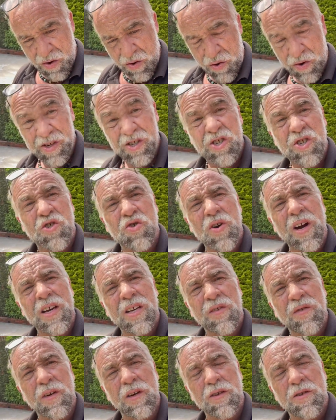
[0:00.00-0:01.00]
It's
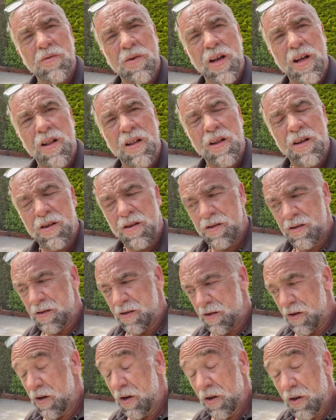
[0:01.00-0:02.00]
stressful as well.
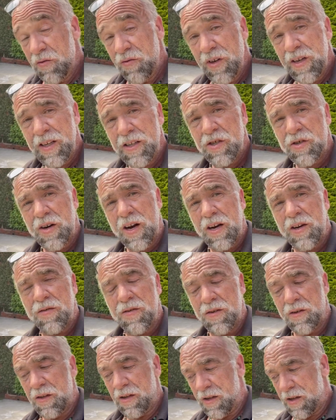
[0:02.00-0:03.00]
Really
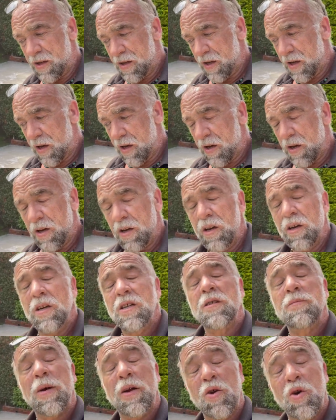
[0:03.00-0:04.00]
stressful.
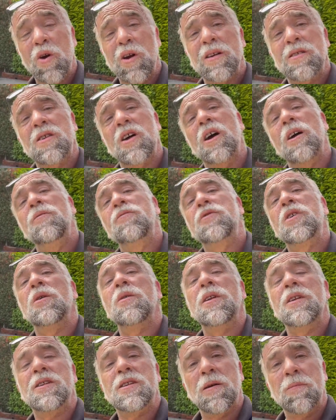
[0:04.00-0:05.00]
Spend all this time
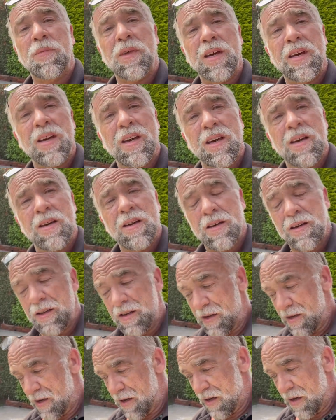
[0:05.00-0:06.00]
doing something
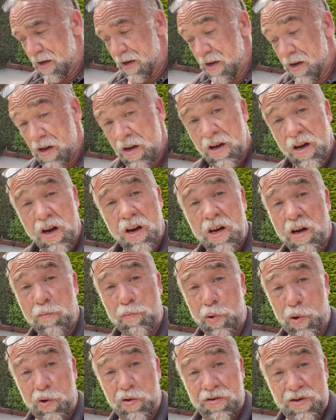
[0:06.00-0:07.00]
and you can
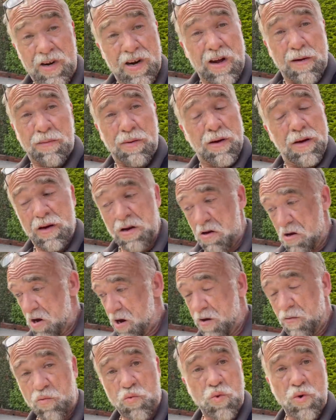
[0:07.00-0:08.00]
balls it up
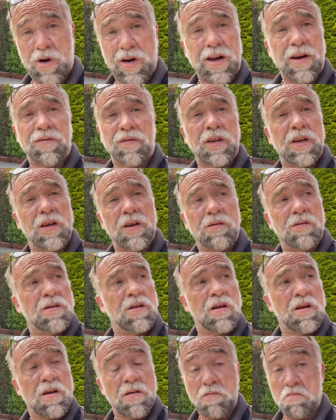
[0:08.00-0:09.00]
in one afternoon.
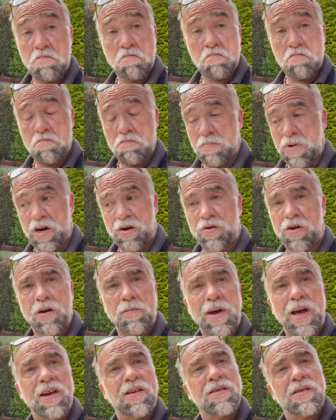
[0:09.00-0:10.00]
Made a right
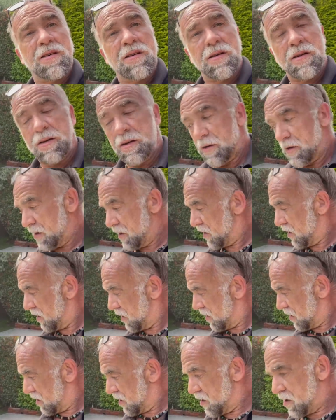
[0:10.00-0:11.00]
mess.
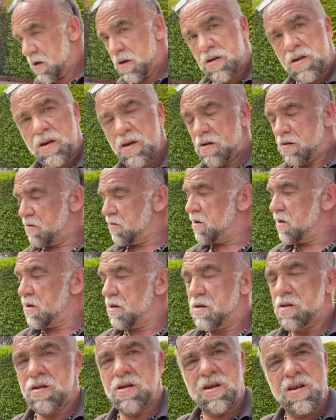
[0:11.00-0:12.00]
So,
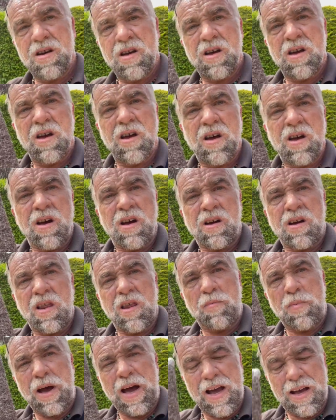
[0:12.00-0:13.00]
got
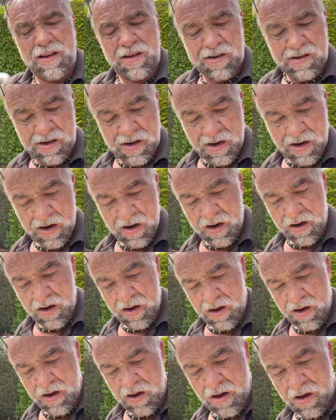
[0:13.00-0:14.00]
the pads.
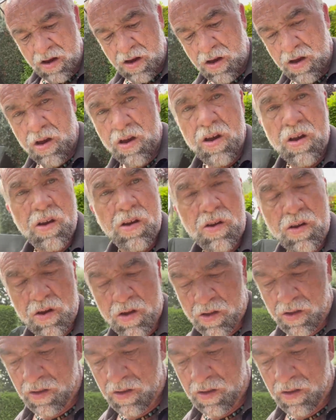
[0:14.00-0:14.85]
Got